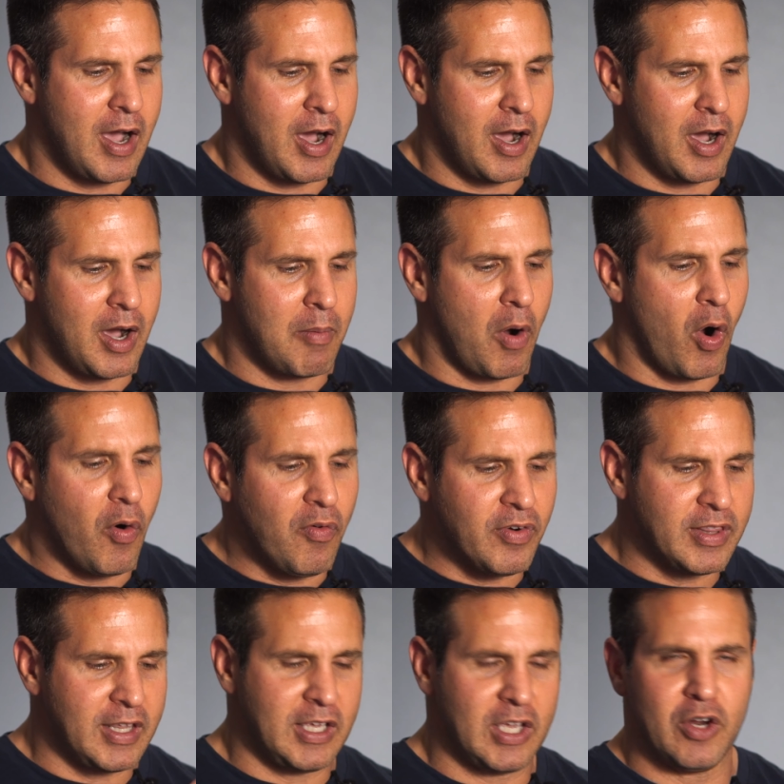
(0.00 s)
um,
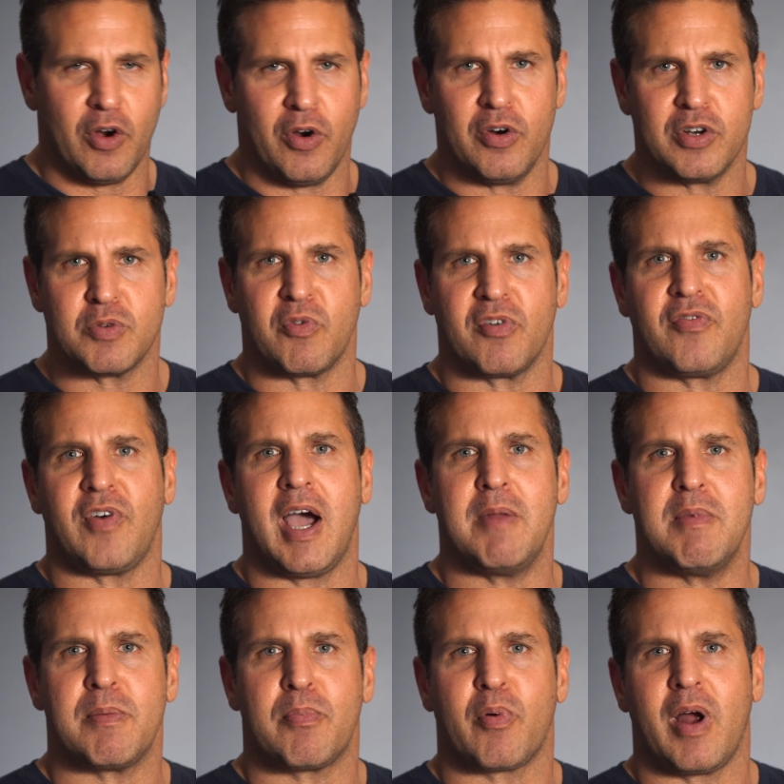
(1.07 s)
over the years,
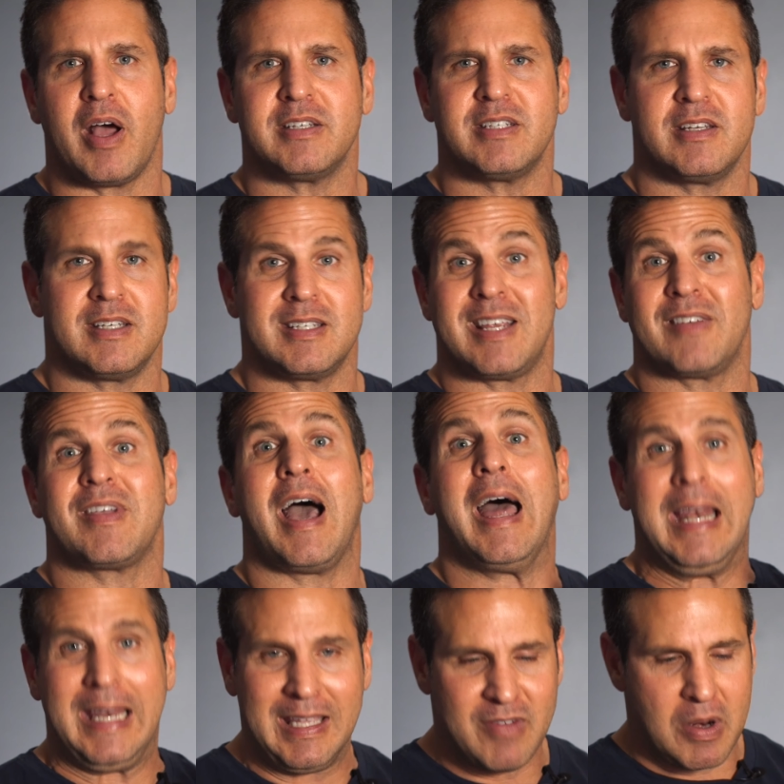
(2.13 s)
refinement processes have
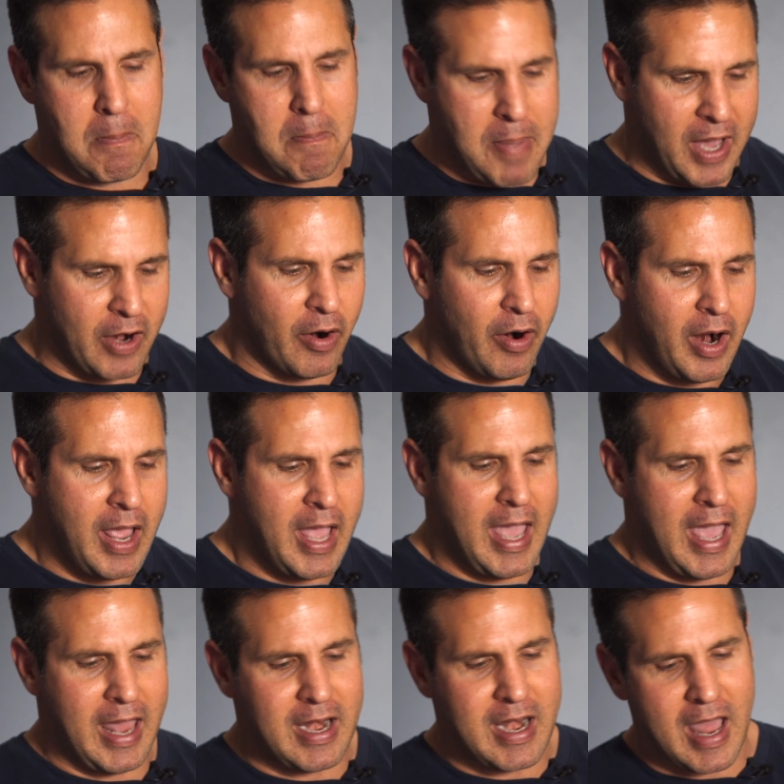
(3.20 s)
gotten even better,
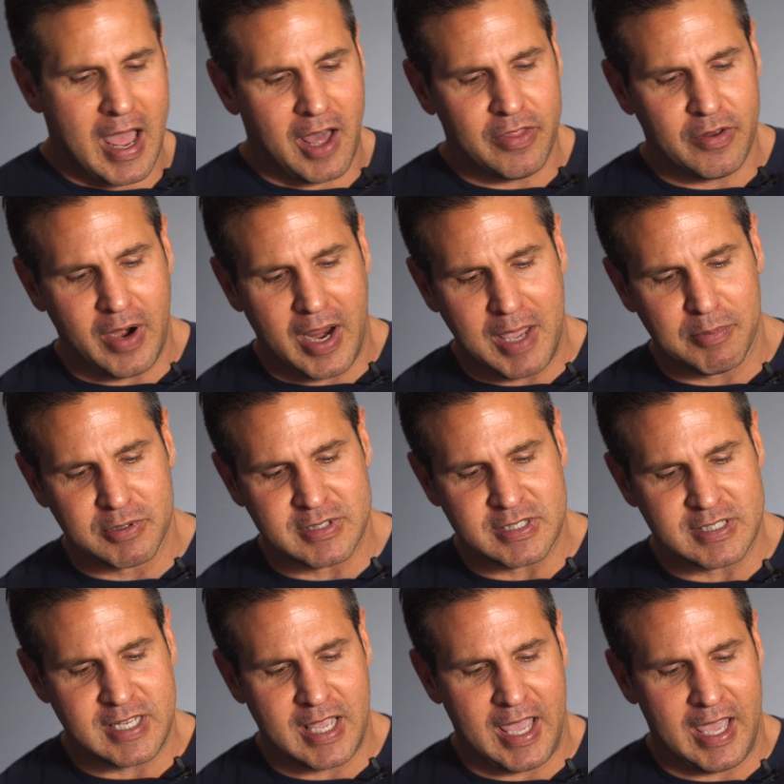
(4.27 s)
and now they're able
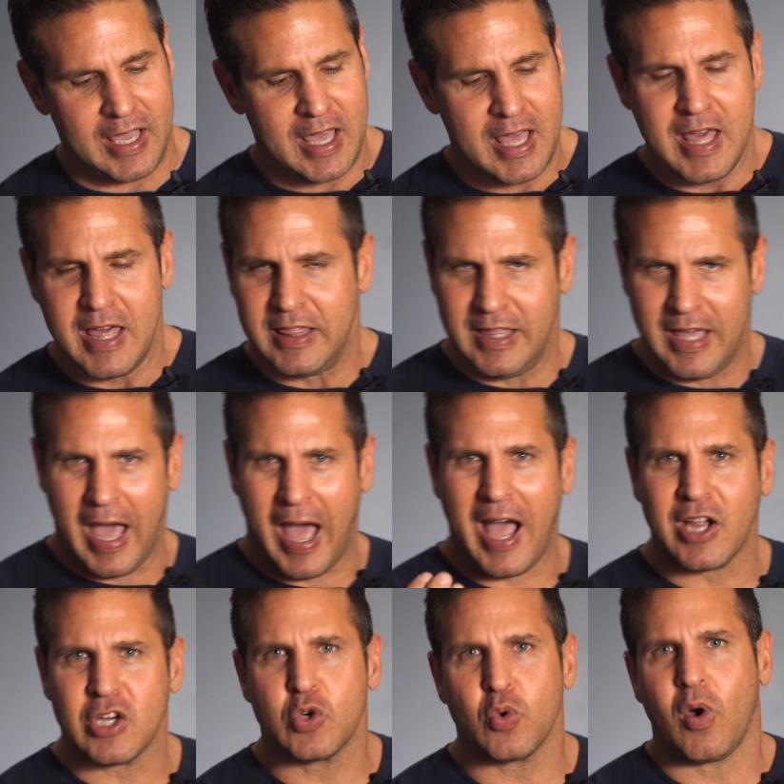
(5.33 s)
to take the
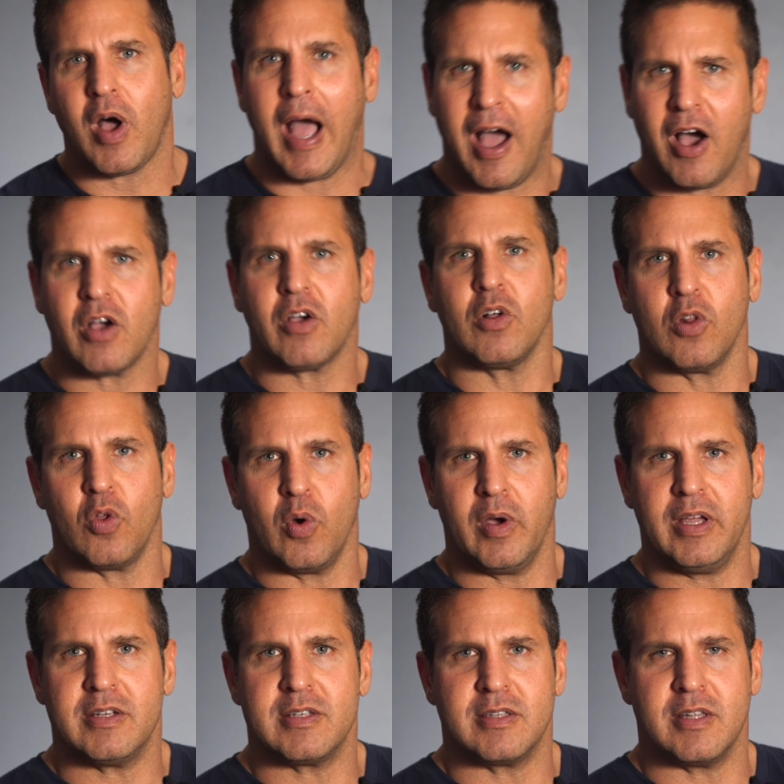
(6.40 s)
actual
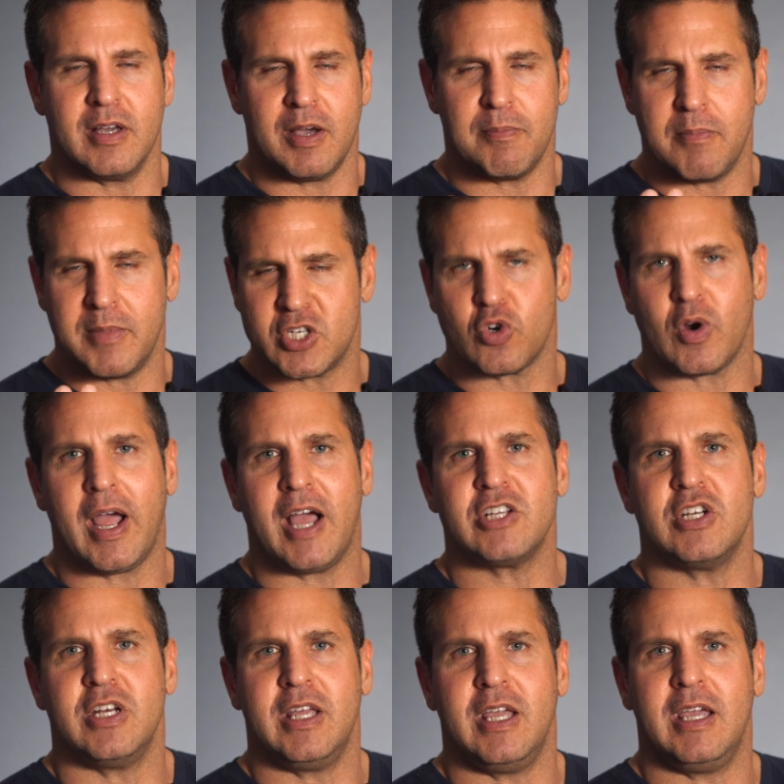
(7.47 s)
alkaloids, the
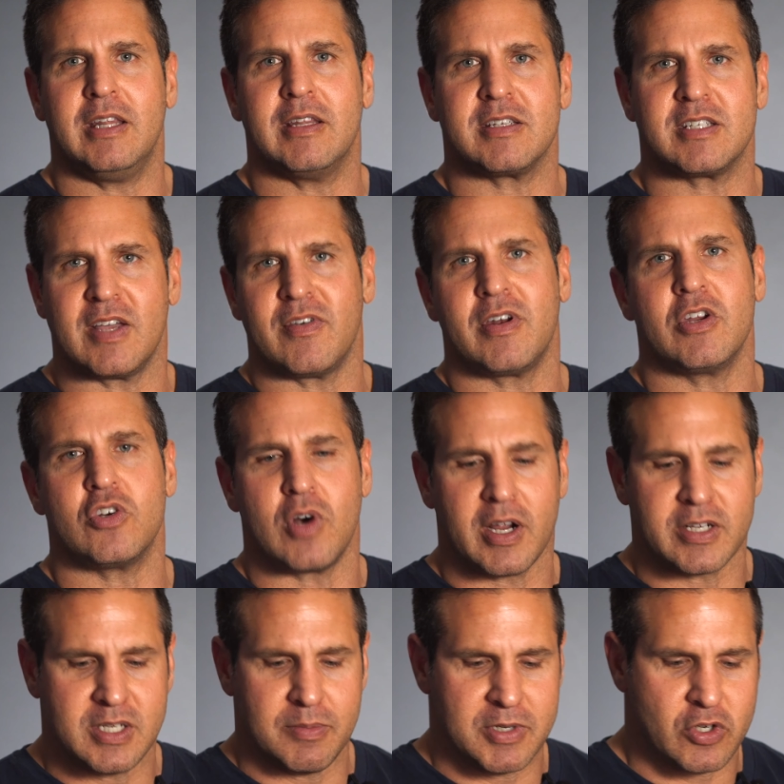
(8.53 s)
mitragynine, the seven
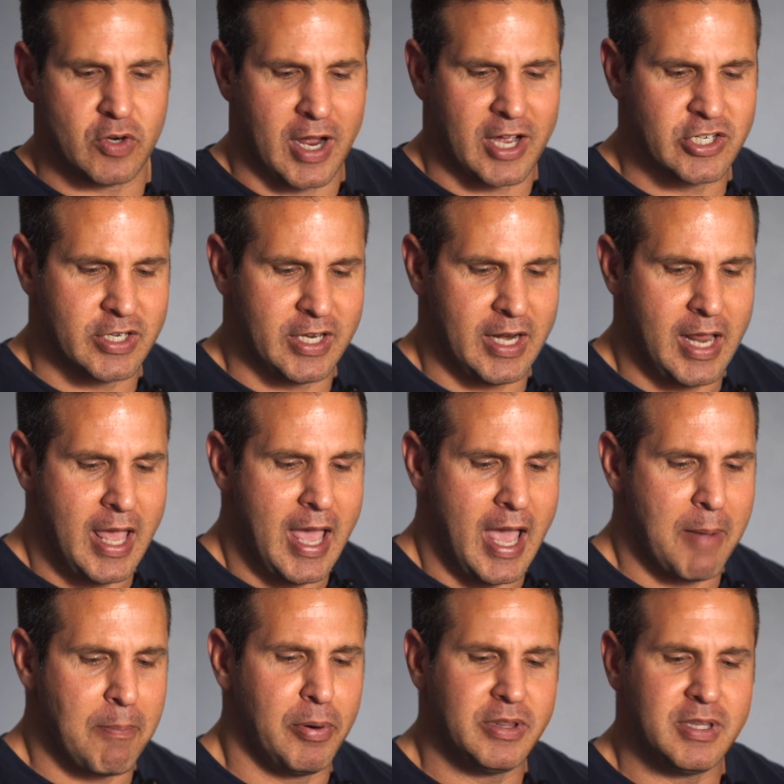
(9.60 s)
hydroxymitragynine,
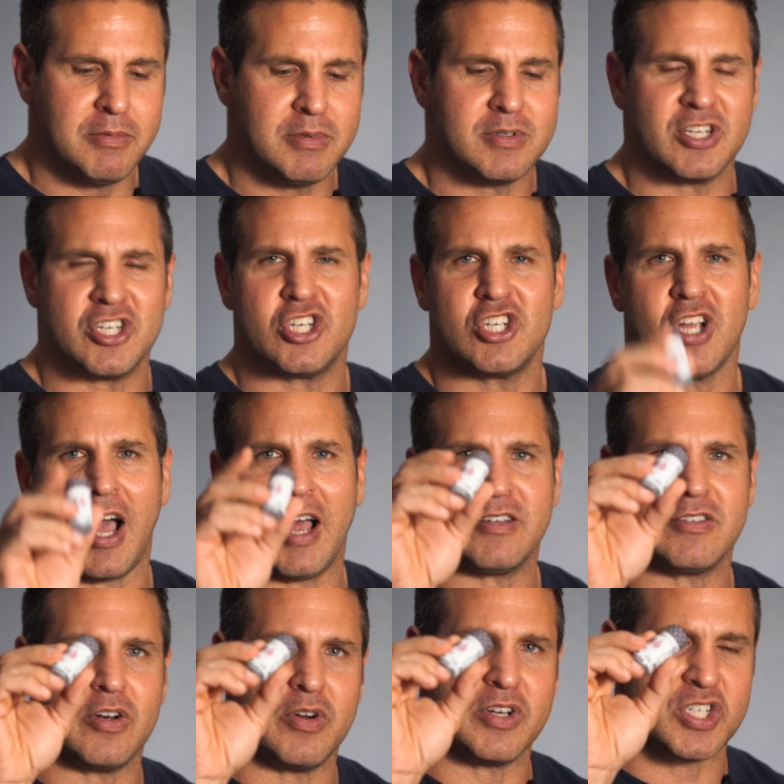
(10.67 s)
and put them into
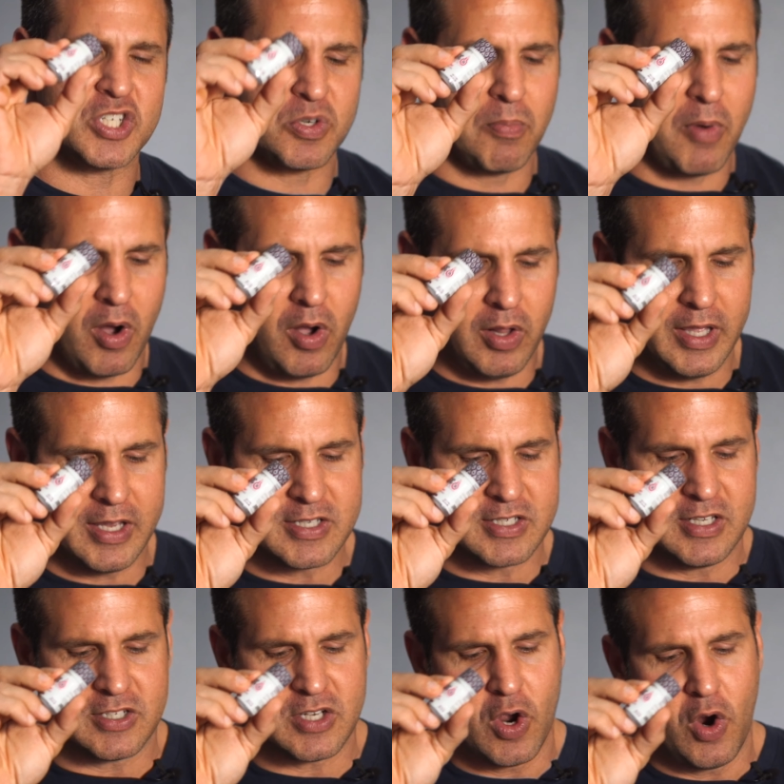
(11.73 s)
shots that are as small as
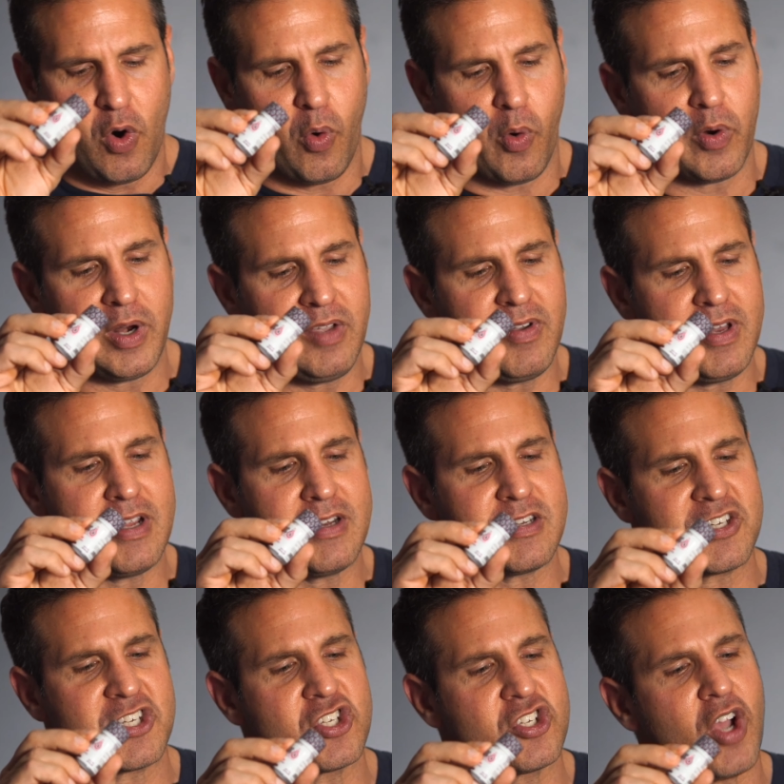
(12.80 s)
this, or even
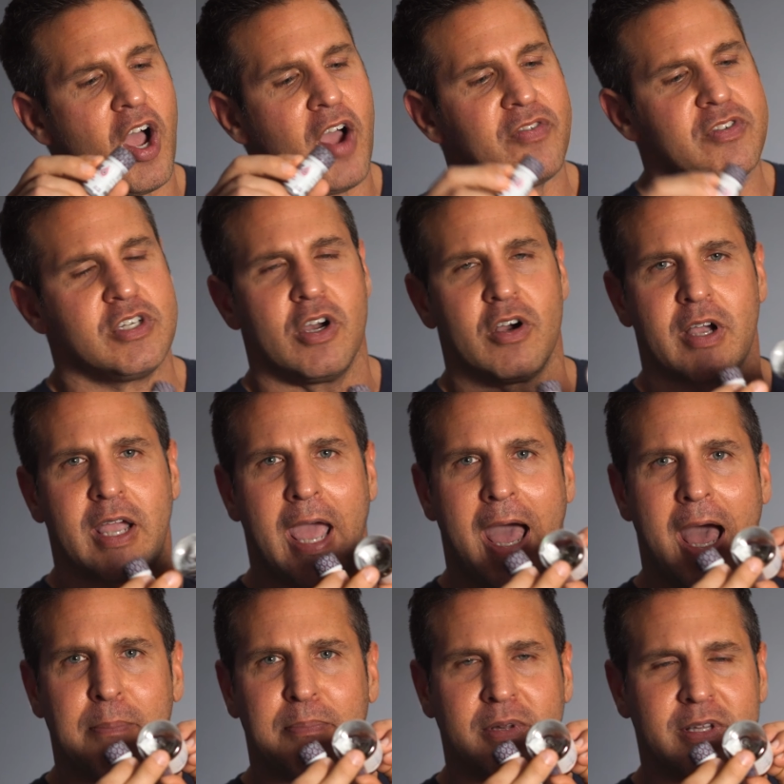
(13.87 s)
into soft gel
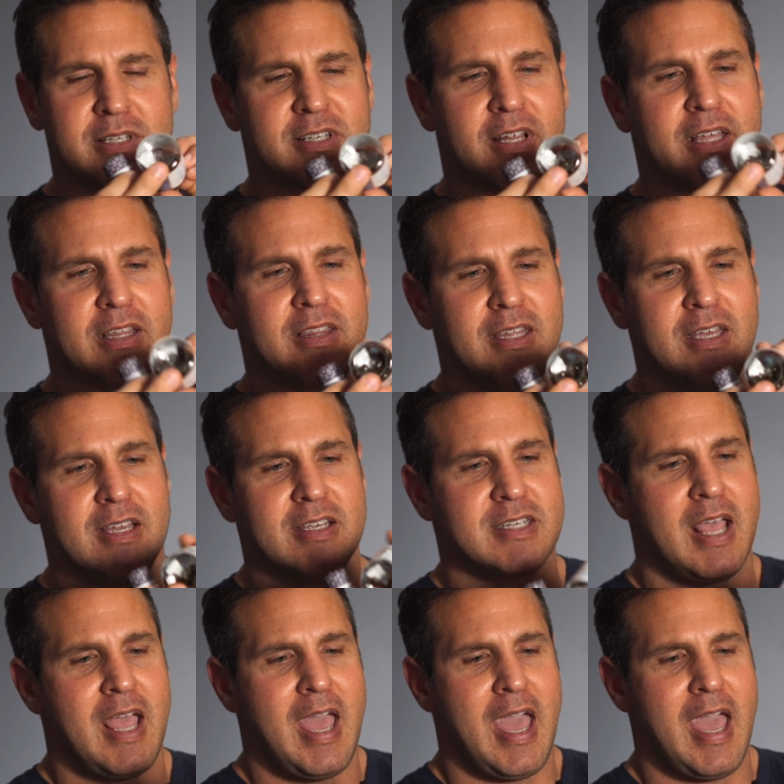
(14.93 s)
caplets like this,